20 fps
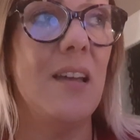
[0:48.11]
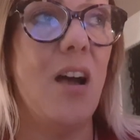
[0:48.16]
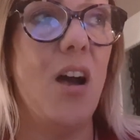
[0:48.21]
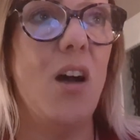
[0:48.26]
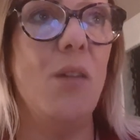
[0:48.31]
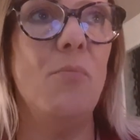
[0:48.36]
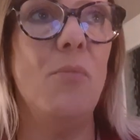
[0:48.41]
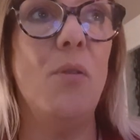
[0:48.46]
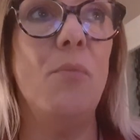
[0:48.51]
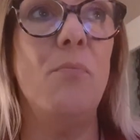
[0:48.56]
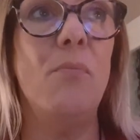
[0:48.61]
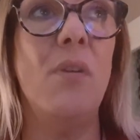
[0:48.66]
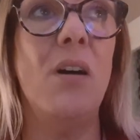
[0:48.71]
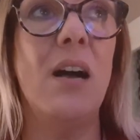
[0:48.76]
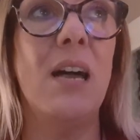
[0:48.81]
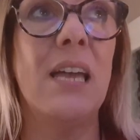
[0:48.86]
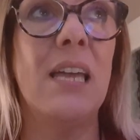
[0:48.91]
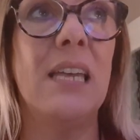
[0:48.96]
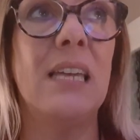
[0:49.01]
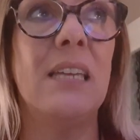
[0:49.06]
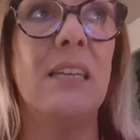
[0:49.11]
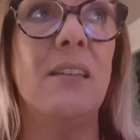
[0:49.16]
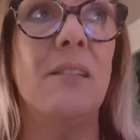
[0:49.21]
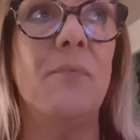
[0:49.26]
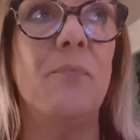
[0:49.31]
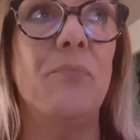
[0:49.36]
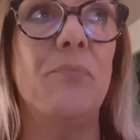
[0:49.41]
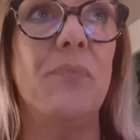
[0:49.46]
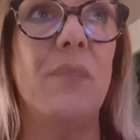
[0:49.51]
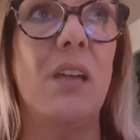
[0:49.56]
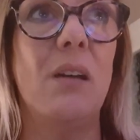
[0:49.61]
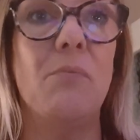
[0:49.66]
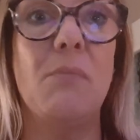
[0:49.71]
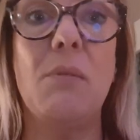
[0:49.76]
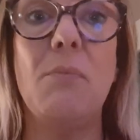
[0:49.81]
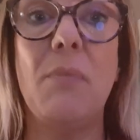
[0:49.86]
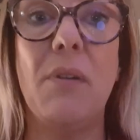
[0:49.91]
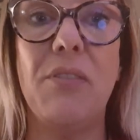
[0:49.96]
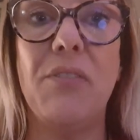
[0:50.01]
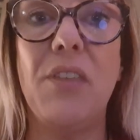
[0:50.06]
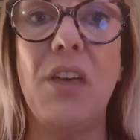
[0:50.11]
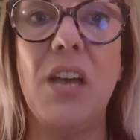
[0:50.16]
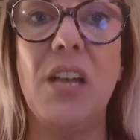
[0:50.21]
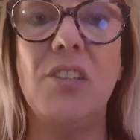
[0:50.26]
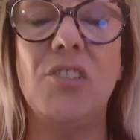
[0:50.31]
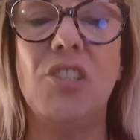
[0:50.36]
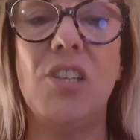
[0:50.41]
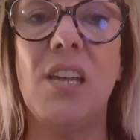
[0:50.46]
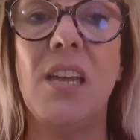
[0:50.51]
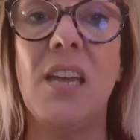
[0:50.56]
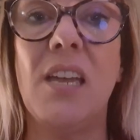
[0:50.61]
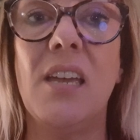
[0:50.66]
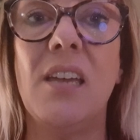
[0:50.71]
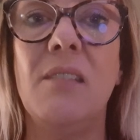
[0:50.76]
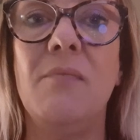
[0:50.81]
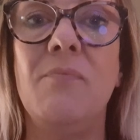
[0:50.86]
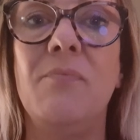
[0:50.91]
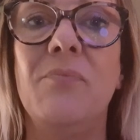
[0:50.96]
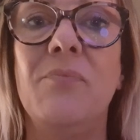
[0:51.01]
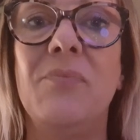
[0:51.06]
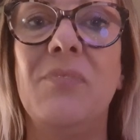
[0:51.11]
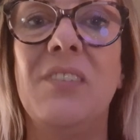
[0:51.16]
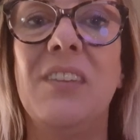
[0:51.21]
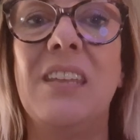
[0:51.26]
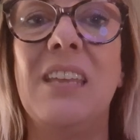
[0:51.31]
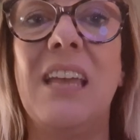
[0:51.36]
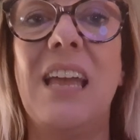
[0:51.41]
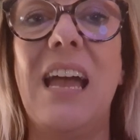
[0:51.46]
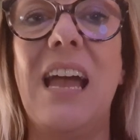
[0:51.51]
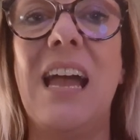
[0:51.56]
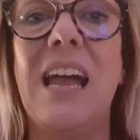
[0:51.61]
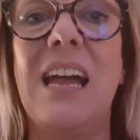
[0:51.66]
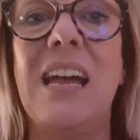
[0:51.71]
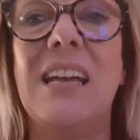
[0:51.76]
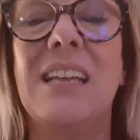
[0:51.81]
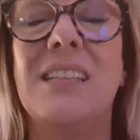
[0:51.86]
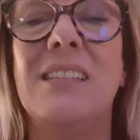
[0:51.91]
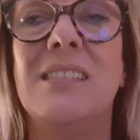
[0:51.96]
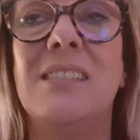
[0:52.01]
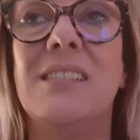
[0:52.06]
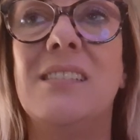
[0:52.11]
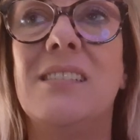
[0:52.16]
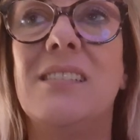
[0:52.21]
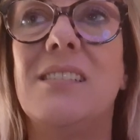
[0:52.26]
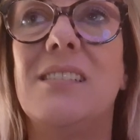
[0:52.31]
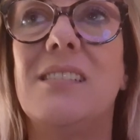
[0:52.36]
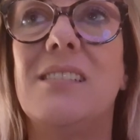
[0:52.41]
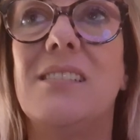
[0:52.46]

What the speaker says: I'm in my third year, and